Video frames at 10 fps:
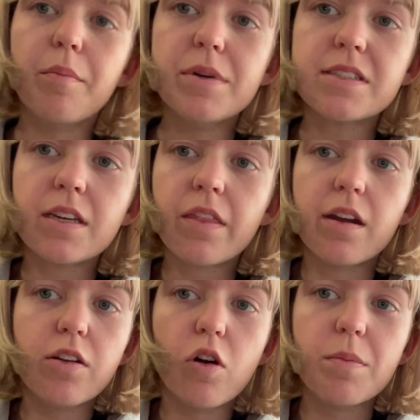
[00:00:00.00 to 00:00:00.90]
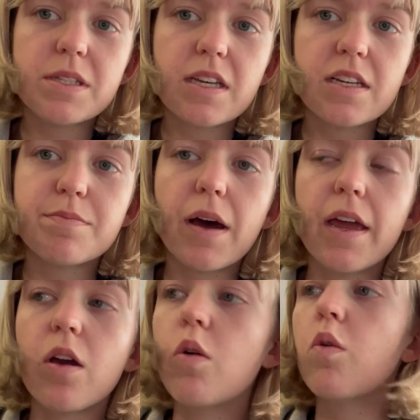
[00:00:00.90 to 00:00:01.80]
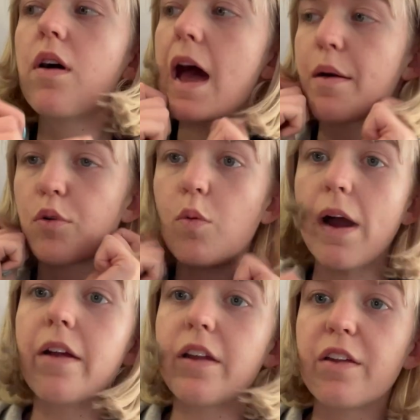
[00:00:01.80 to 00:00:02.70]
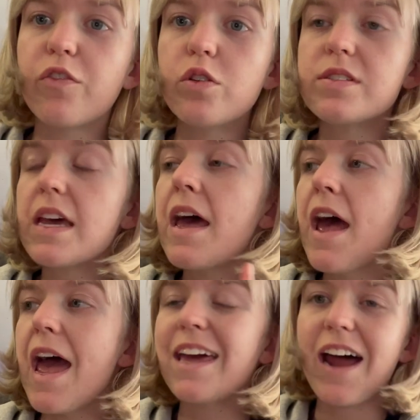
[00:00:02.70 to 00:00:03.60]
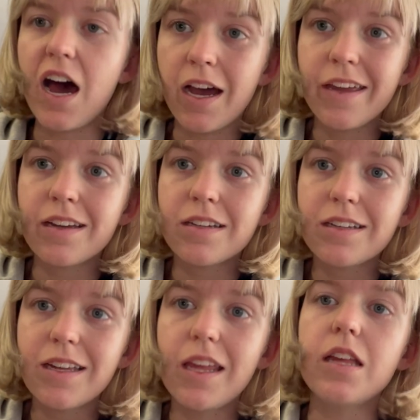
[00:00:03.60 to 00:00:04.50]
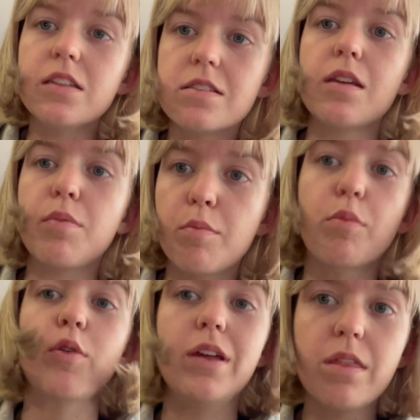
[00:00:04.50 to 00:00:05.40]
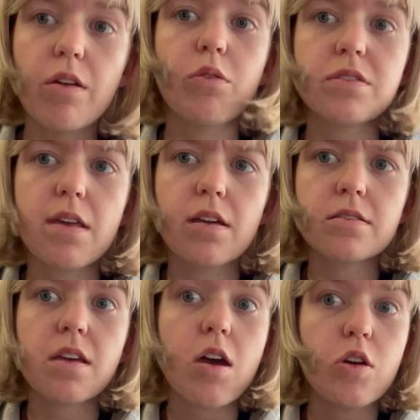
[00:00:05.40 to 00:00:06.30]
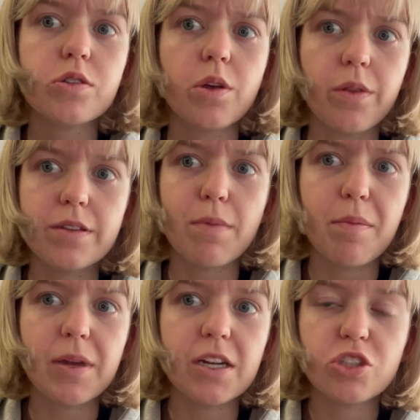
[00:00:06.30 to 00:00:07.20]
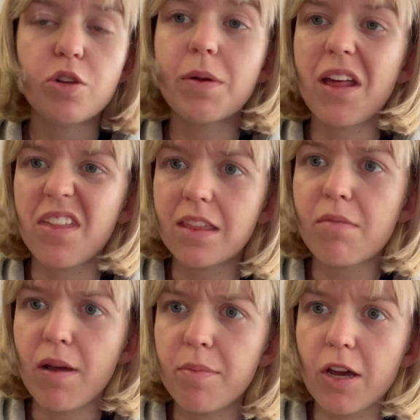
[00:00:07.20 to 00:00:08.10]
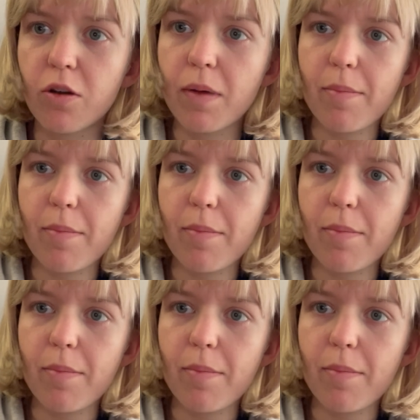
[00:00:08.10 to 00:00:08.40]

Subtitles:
missing that I know I'm missing is my Apple wired headphones. And I eat, sleep, and breathe those things, so this might be an issue, but I think they might be under my